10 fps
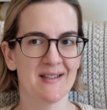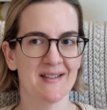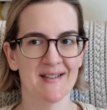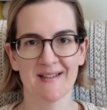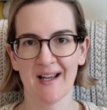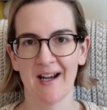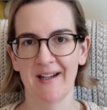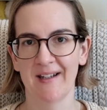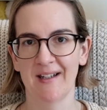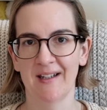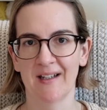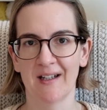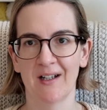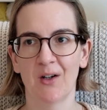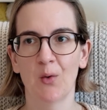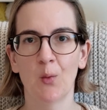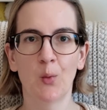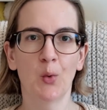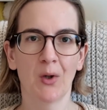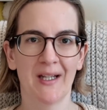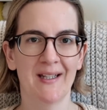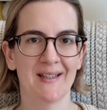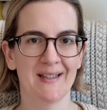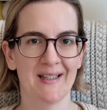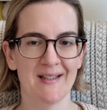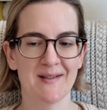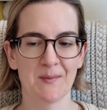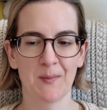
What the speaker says: design in a woolly knit